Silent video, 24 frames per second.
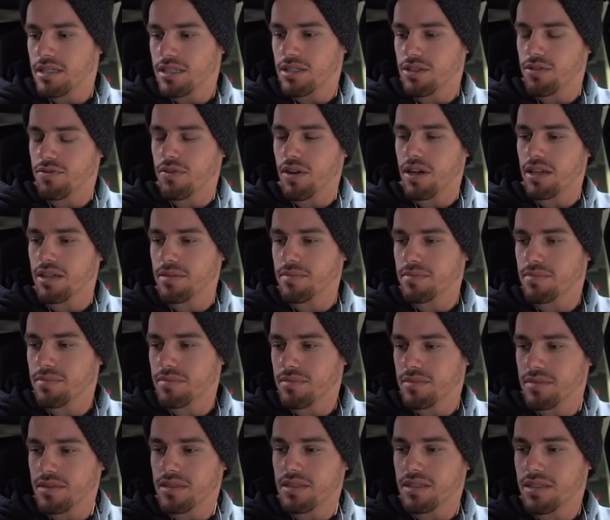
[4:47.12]
You find them?
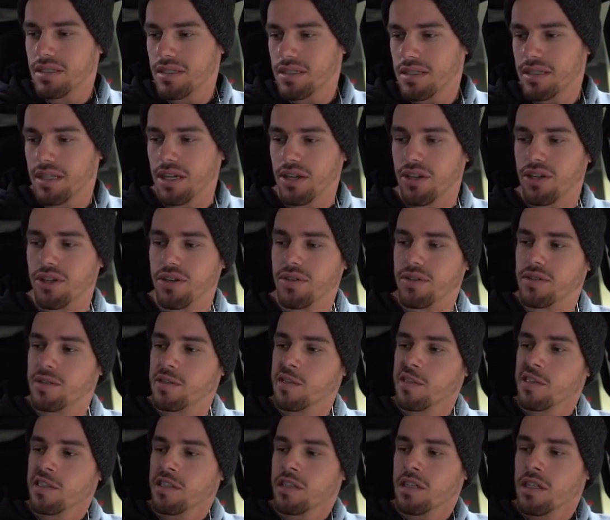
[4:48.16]
Yeah. Thank you.
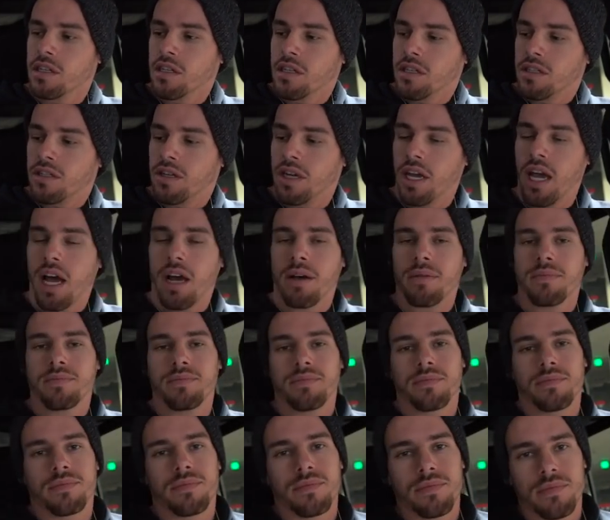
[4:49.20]
So yeah,
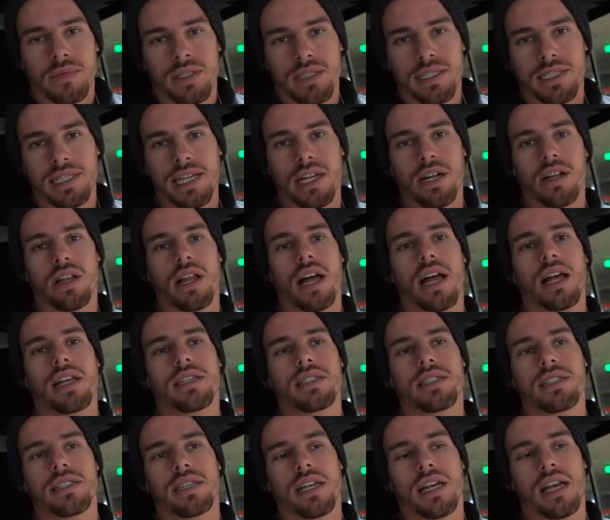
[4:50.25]
single
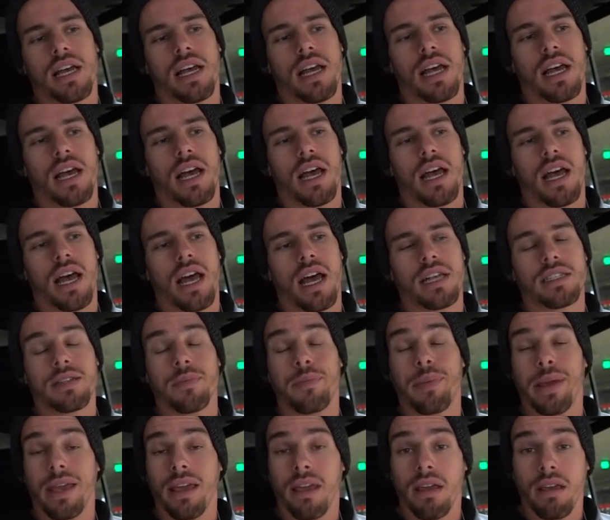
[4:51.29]
as as a
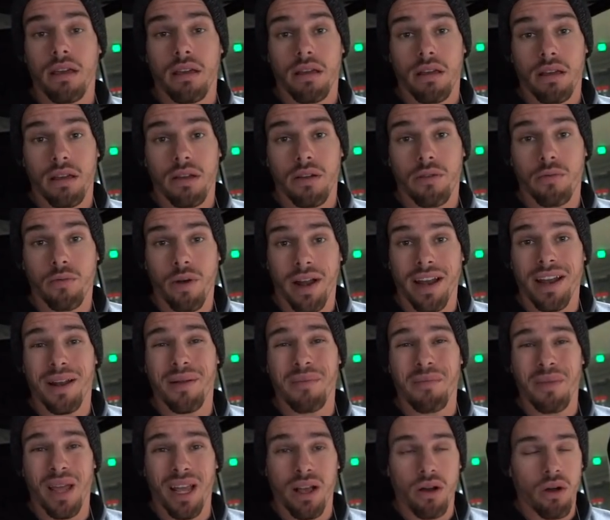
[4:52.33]
bee ready to
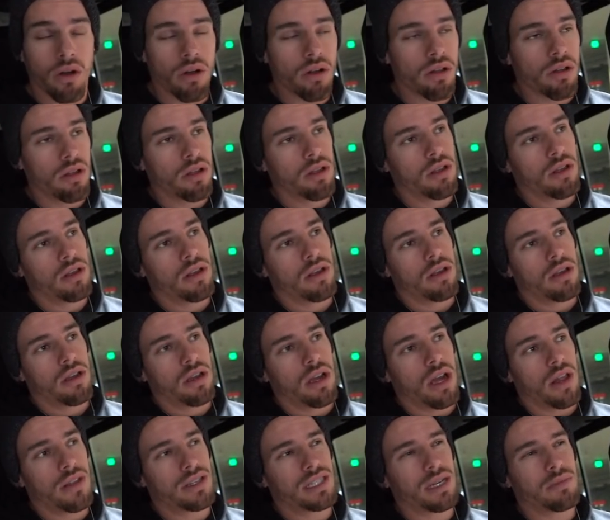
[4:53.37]
mingle,
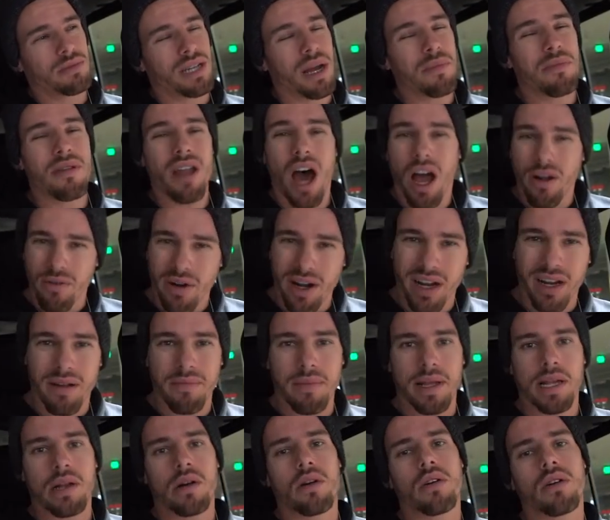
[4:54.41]
at the same time not ready to
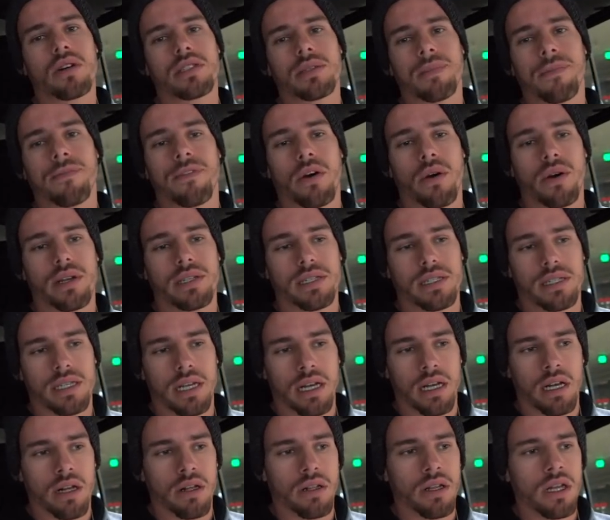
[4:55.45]
mingle because I'm focused as
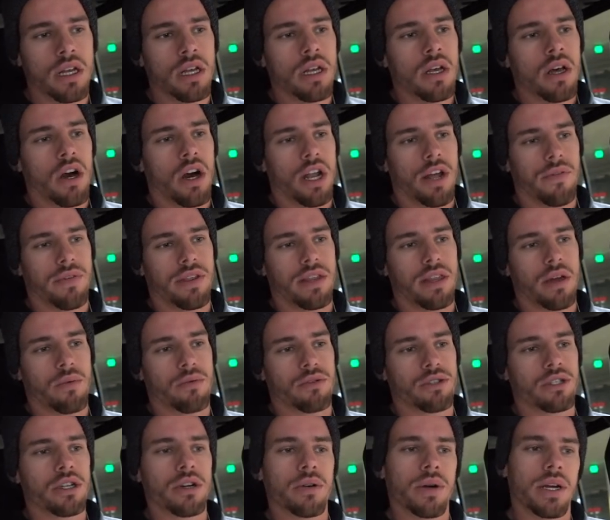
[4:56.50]
hell on everything that
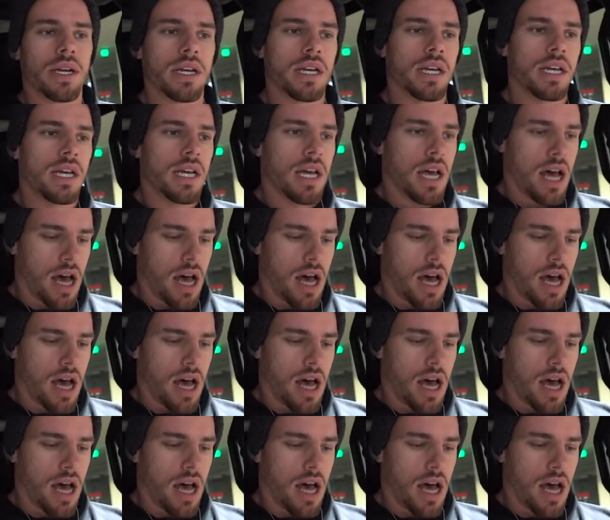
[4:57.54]
we're doing.